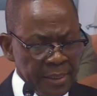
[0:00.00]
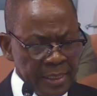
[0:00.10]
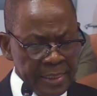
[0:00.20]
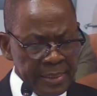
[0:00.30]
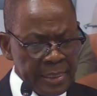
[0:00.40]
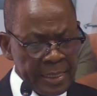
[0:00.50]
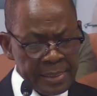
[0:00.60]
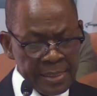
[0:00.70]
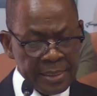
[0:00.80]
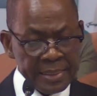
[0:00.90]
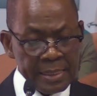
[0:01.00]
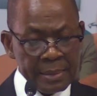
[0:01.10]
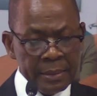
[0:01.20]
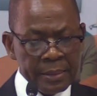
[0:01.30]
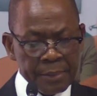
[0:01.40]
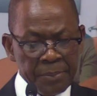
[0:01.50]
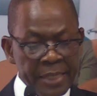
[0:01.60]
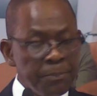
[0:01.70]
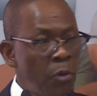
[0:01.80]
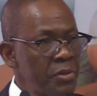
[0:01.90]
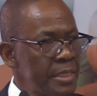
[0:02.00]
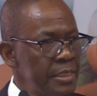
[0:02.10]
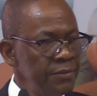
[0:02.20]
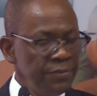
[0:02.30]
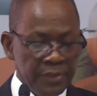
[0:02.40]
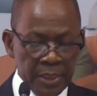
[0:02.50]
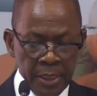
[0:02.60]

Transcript: The indicators generally remain positive,